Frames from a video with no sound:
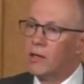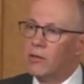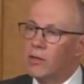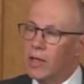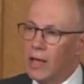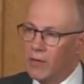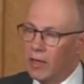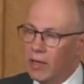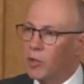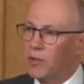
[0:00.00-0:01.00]
that have
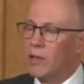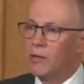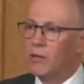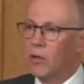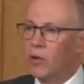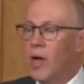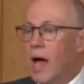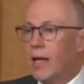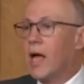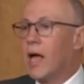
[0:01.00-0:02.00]
expertise too.
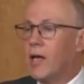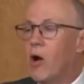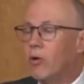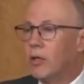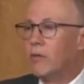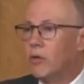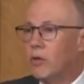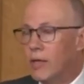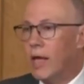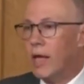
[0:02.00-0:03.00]
I can't give you
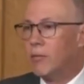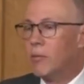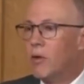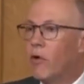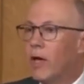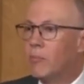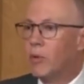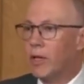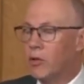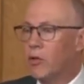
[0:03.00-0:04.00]
the names, I'm afraid,
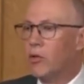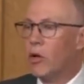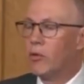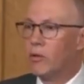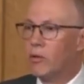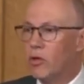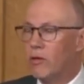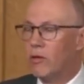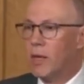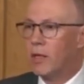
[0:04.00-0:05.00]
but I do know that the
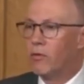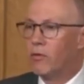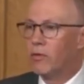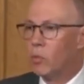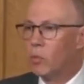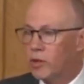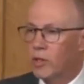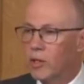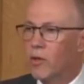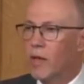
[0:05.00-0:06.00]
Chief Medical Officer is
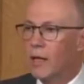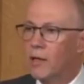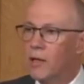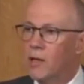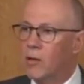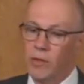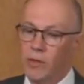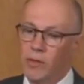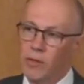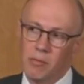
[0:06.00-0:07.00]
working that
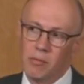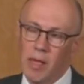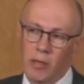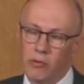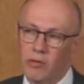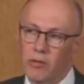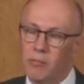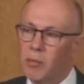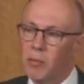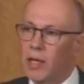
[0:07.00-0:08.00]
with the Medical Director
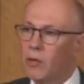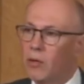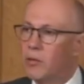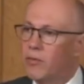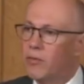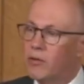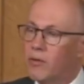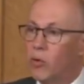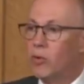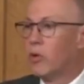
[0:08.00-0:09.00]
of Public Health England, Professor
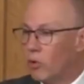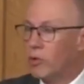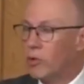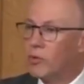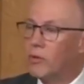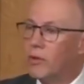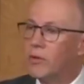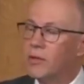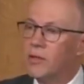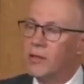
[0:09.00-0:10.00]
Yvonne Doyle, who was on
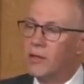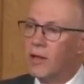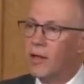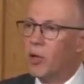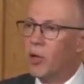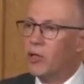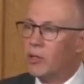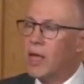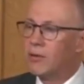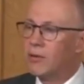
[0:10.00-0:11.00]
this podium
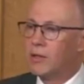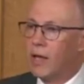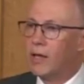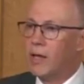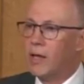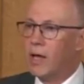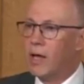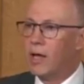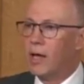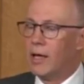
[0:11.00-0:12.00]
yesterday.
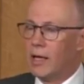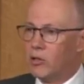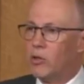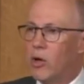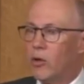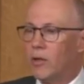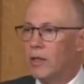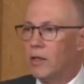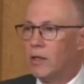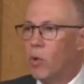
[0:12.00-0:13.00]
And I do know that
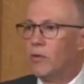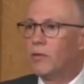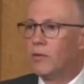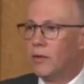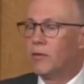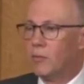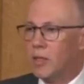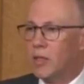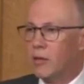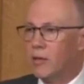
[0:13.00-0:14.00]
he wants this to
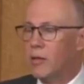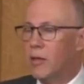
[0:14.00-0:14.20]
be done